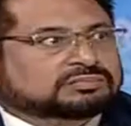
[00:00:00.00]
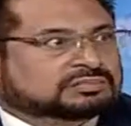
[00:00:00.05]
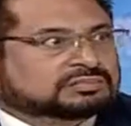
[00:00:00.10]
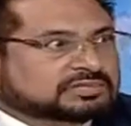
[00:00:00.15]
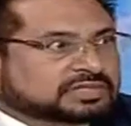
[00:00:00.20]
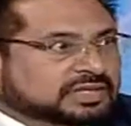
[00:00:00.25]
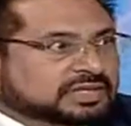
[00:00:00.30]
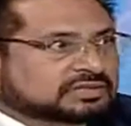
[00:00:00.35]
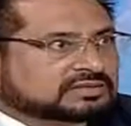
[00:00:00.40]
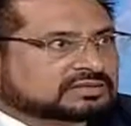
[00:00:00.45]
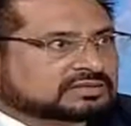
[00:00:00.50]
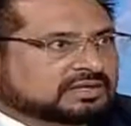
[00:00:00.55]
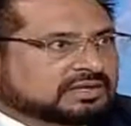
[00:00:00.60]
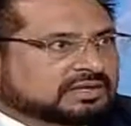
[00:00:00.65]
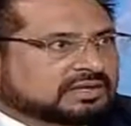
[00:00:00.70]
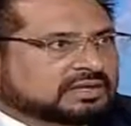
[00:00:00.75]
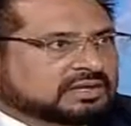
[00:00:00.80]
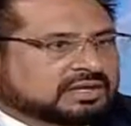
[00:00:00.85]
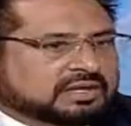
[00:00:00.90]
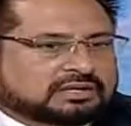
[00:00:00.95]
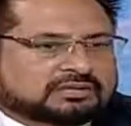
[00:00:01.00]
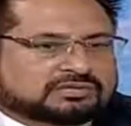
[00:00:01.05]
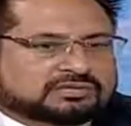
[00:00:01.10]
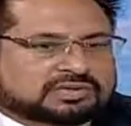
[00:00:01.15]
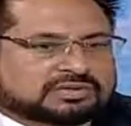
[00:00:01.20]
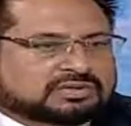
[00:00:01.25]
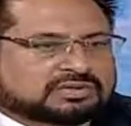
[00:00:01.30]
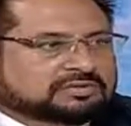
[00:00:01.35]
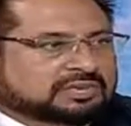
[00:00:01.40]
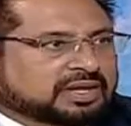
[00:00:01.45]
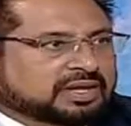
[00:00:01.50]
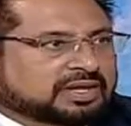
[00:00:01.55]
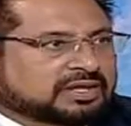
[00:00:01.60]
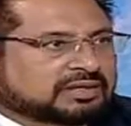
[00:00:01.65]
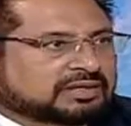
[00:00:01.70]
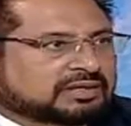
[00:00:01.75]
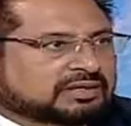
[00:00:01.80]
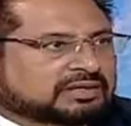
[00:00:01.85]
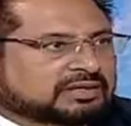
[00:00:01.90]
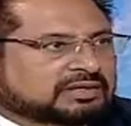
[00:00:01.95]
things, and we do
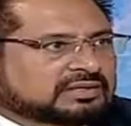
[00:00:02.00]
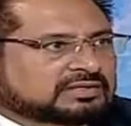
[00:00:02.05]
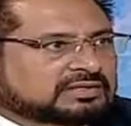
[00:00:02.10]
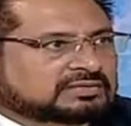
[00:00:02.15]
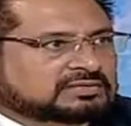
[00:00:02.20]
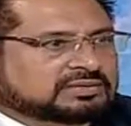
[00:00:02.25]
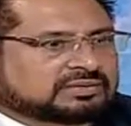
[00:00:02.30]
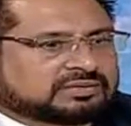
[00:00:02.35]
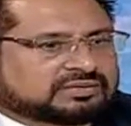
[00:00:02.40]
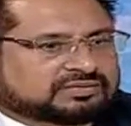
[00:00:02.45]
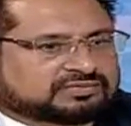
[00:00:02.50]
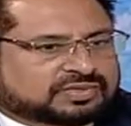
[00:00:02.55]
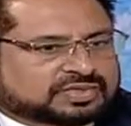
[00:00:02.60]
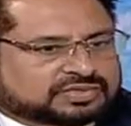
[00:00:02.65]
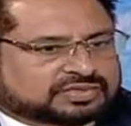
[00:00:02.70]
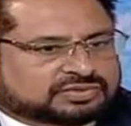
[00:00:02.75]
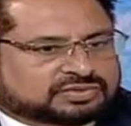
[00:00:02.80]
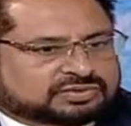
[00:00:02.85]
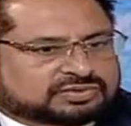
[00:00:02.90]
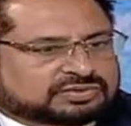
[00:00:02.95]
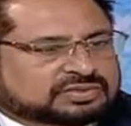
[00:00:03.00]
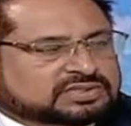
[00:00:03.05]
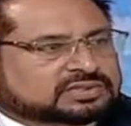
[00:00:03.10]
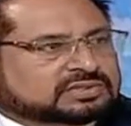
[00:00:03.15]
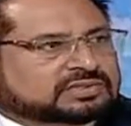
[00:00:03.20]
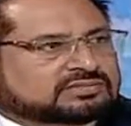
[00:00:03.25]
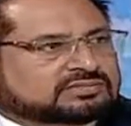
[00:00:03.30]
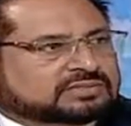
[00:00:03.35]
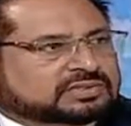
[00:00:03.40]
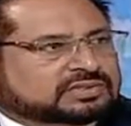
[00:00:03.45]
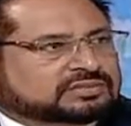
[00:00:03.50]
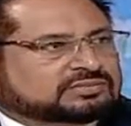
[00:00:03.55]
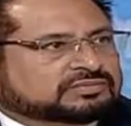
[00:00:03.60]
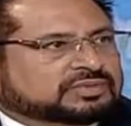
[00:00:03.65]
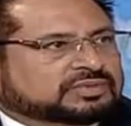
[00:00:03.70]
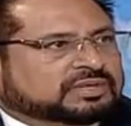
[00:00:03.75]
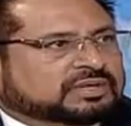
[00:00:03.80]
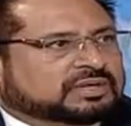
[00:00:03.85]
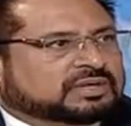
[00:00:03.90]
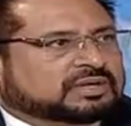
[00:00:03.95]
plan. So for social services,
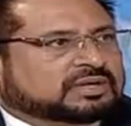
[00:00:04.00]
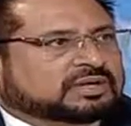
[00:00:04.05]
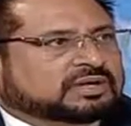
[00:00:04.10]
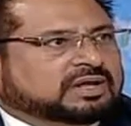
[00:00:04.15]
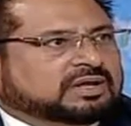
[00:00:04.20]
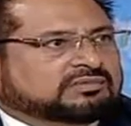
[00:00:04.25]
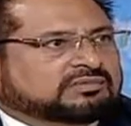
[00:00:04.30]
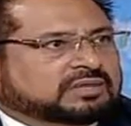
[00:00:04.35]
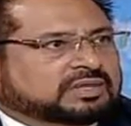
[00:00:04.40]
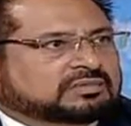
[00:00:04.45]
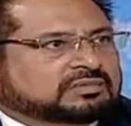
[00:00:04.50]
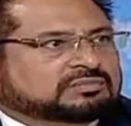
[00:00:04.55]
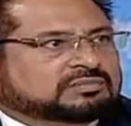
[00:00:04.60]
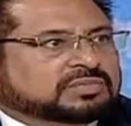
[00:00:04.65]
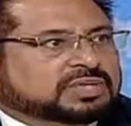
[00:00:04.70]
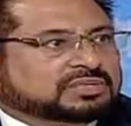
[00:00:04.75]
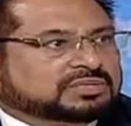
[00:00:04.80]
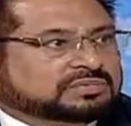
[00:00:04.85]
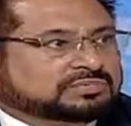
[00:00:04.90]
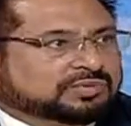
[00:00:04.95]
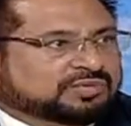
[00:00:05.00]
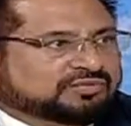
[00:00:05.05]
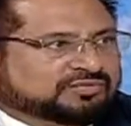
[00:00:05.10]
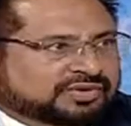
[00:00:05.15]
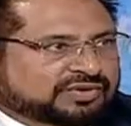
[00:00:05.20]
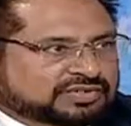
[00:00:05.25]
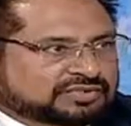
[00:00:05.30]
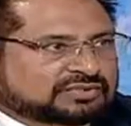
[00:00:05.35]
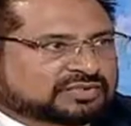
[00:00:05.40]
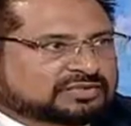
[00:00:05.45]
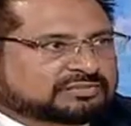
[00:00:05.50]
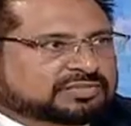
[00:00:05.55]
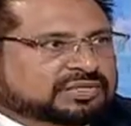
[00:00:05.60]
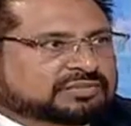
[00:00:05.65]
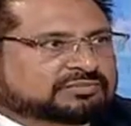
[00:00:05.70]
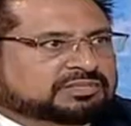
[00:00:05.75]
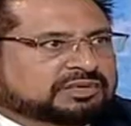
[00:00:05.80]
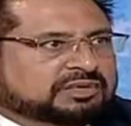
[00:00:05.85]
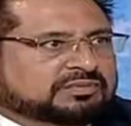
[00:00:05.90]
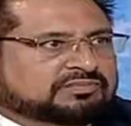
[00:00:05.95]
we are having much professional
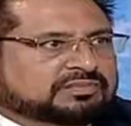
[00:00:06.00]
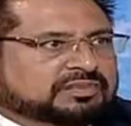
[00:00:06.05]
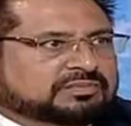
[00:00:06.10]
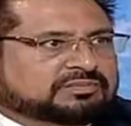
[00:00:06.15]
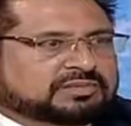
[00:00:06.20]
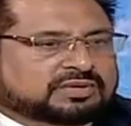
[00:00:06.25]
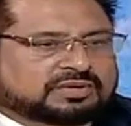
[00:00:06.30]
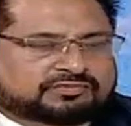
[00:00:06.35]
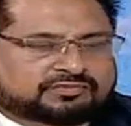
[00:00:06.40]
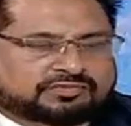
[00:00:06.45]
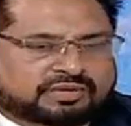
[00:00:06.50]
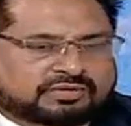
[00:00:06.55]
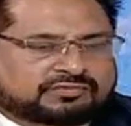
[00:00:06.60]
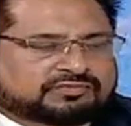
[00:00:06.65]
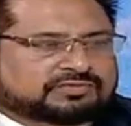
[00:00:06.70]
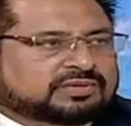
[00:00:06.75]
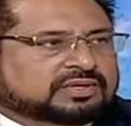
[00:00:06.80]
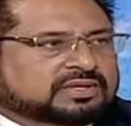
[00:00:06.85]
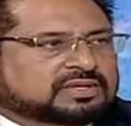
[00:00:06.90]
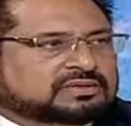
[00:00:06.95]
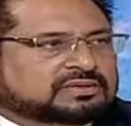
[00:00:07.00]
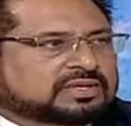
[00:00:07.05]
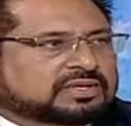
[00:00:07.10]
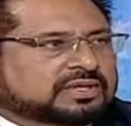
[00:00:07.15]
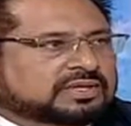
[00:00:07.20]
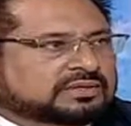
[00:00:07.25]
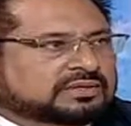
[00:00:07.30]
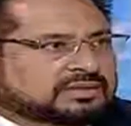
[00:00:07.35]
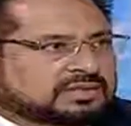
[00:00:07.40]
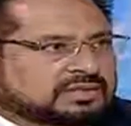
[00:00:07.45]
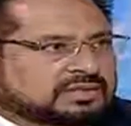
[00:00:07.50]
people from different fields. They